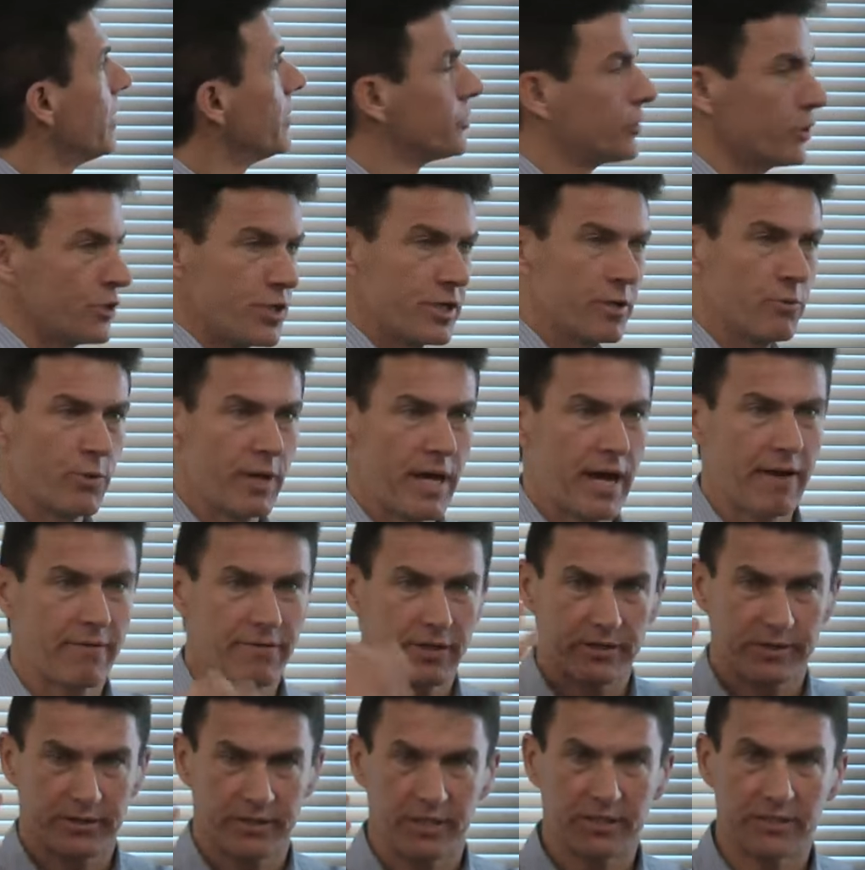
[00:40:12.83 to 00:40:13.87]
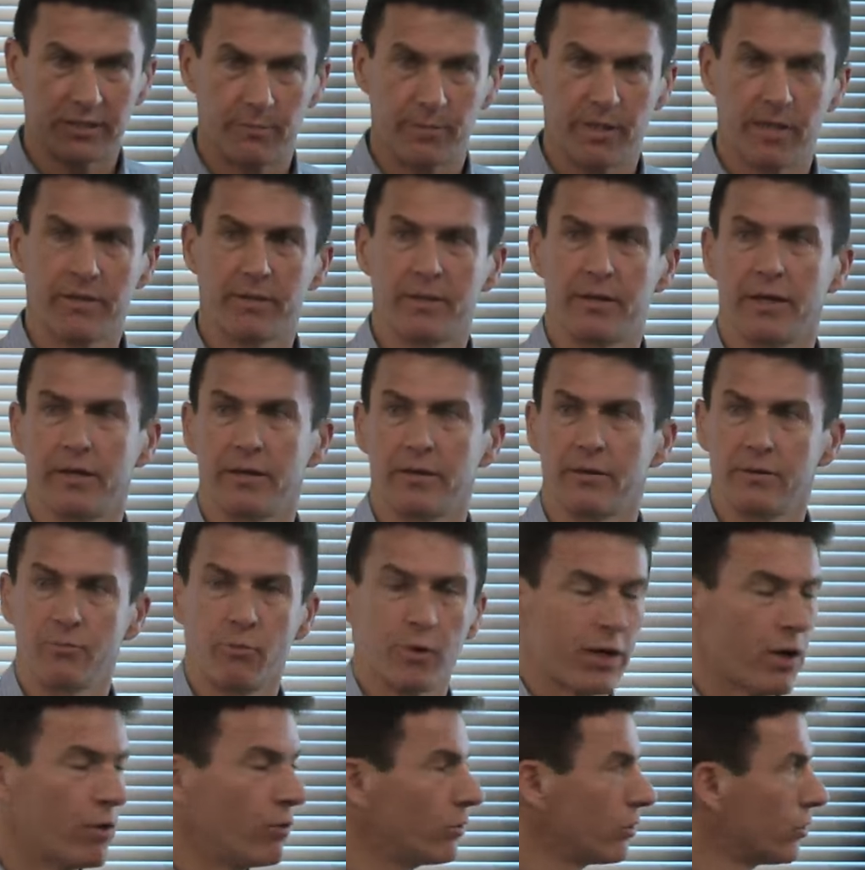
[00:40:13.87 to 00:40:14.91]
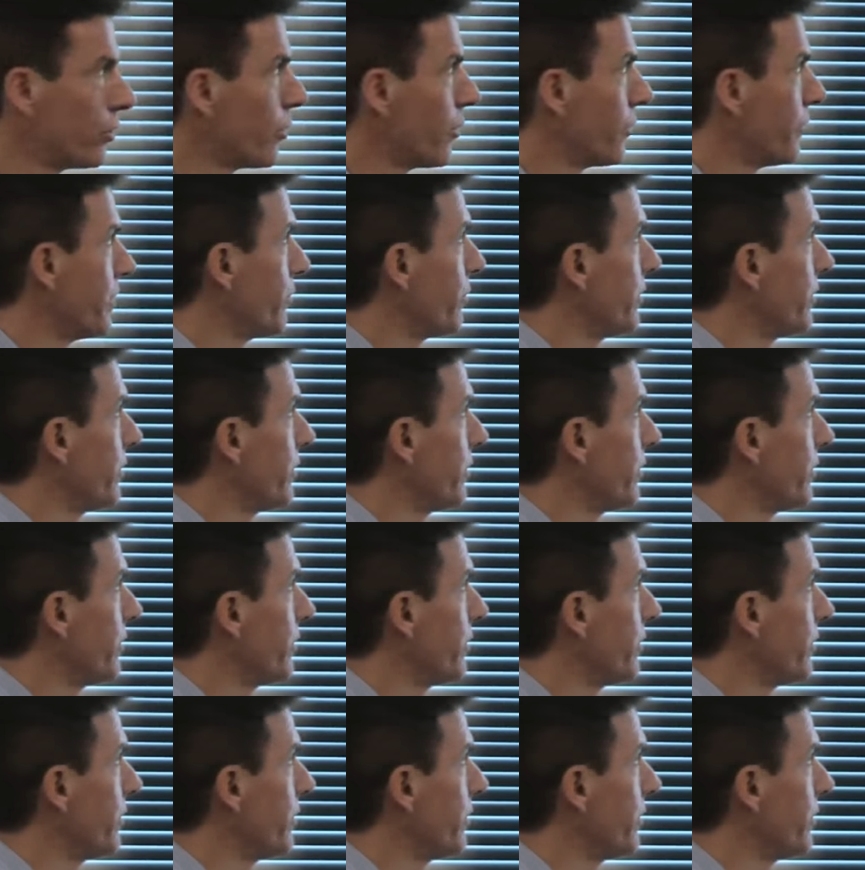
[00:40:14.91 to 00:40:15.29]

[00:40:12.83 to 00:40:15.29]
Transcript: So you can, we have this system that, that we don't learn,